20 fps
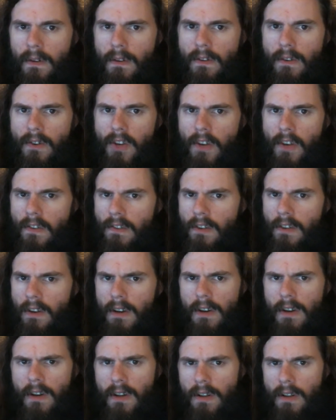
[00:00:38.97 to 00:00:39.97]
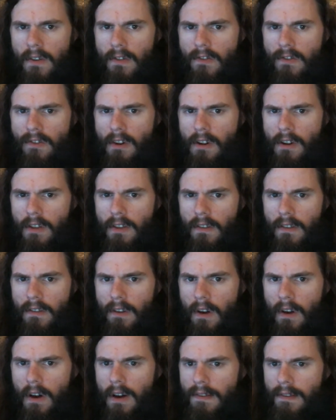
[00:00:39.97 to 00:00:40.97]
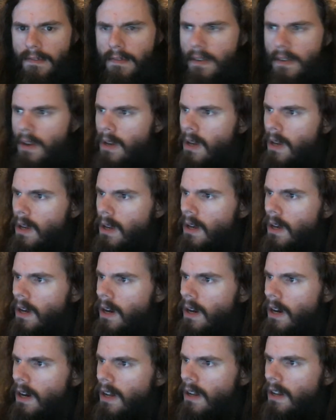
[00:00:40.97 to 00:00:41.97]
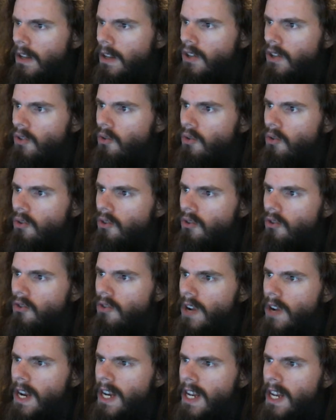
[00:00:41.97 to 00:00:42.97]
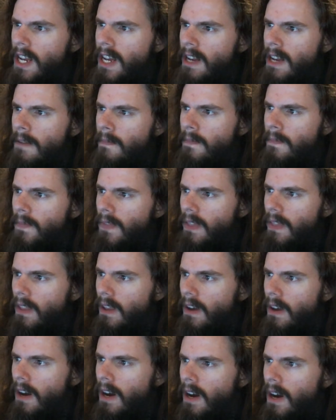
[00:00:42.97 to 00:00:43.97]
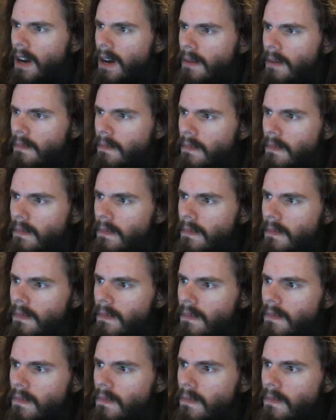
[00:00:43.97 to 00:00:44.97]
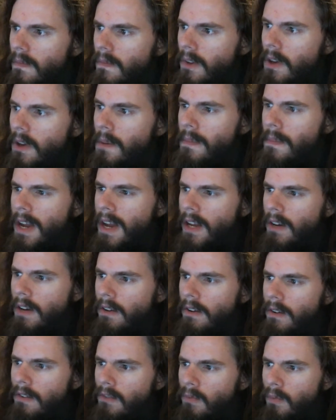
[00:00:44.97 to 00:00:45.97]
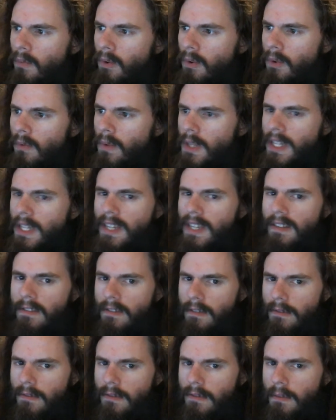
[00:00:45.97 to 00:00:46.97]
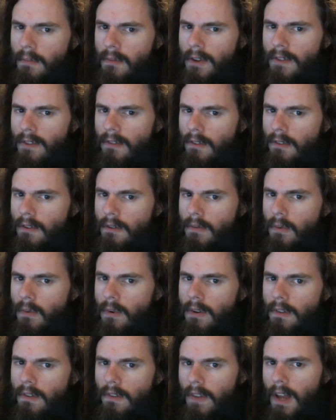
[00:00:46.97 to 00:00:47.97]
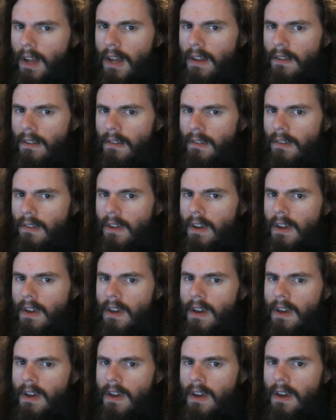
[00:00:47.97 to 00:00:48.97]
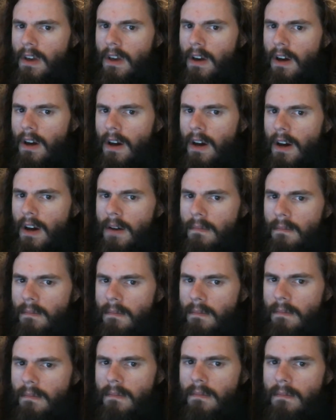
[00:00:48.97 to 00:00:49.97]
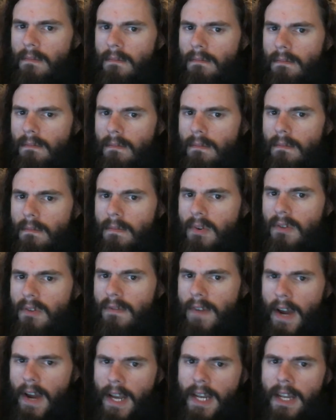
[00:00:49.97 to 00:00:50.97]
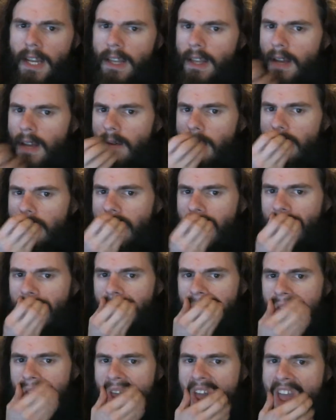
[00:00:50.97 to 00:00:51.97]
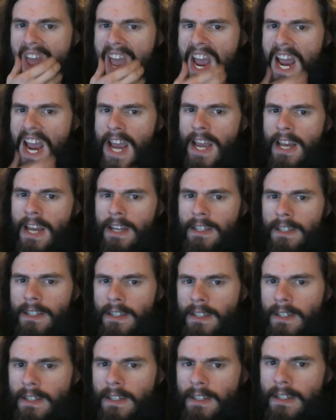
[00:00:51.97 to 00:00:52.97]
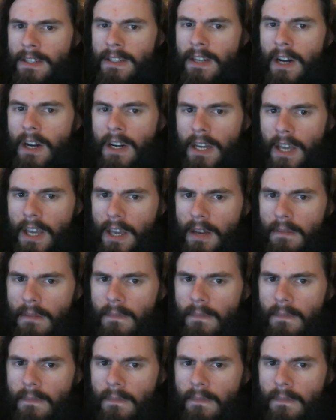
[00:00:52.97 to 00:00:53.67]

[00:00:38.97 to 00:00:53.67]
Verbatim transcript: just to start this off, uh, Ukrainian um, commanders were released from prisoner of war status, um, providing they remain in Turkey